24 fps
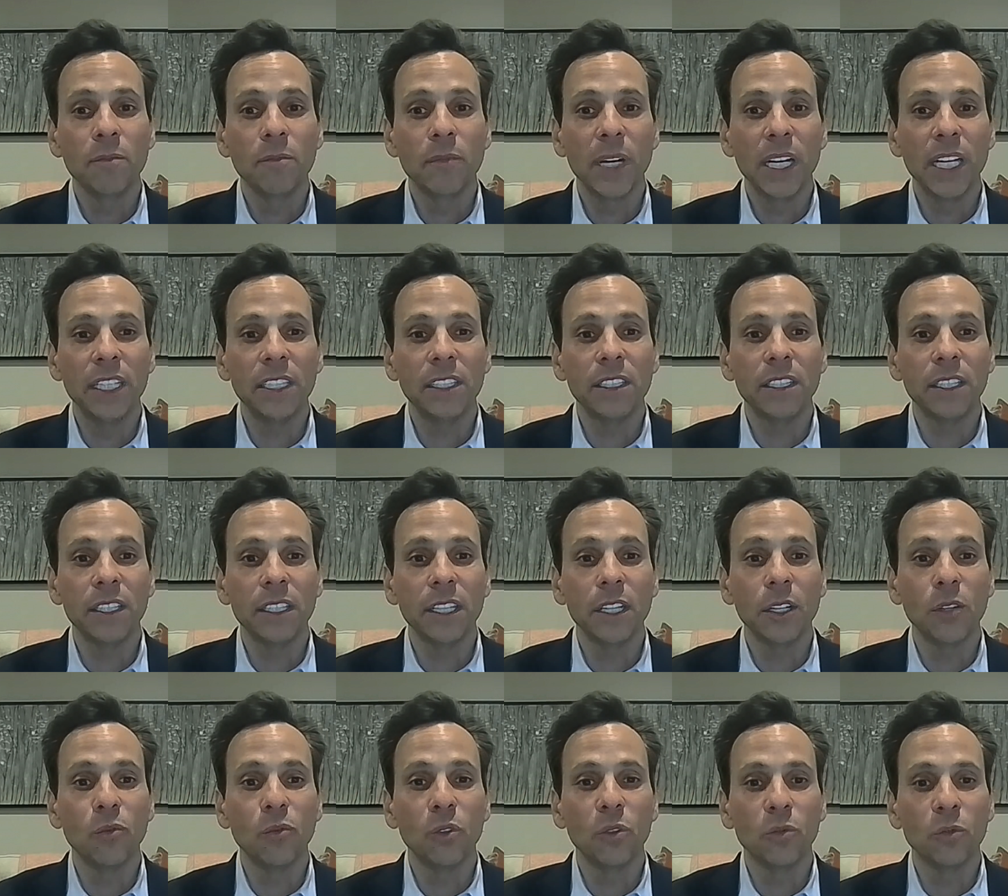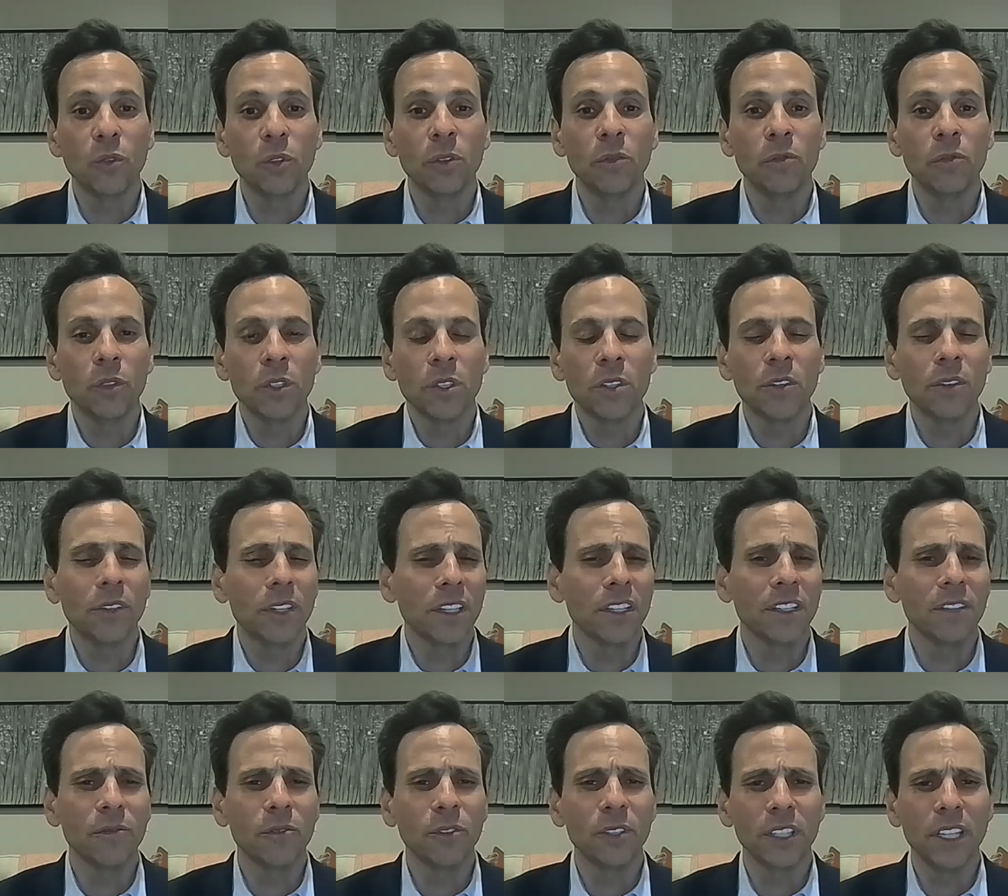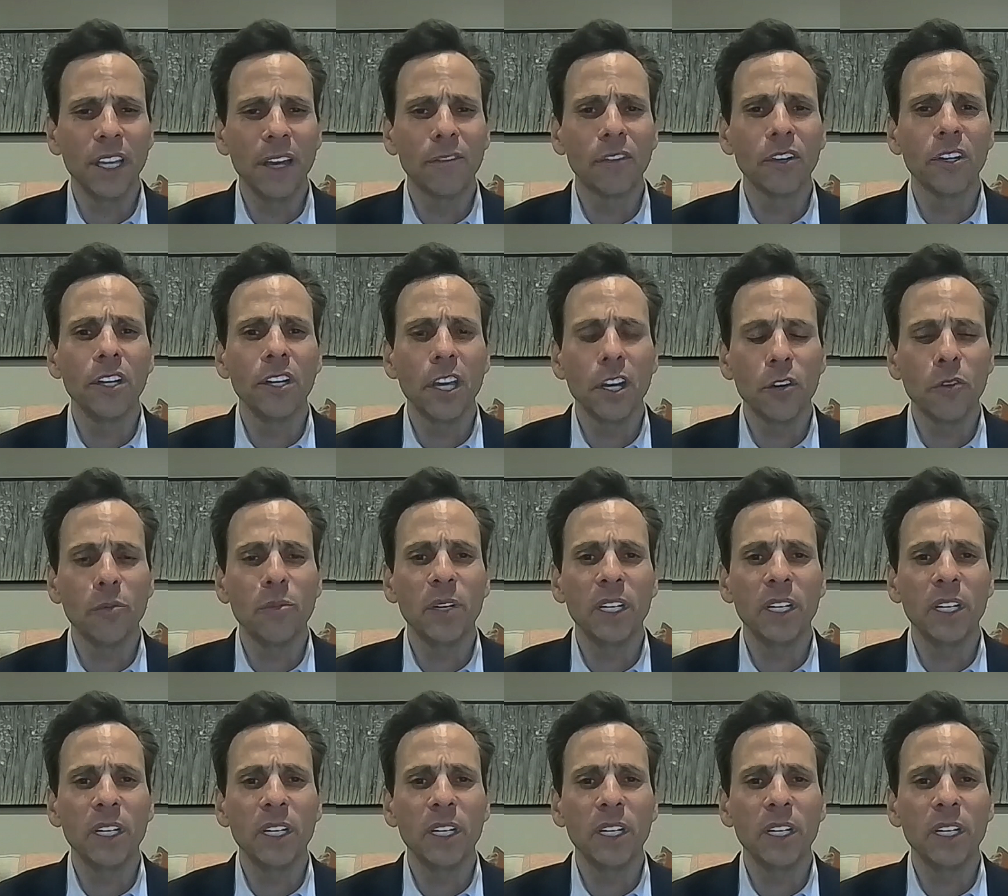but we sort of will never know.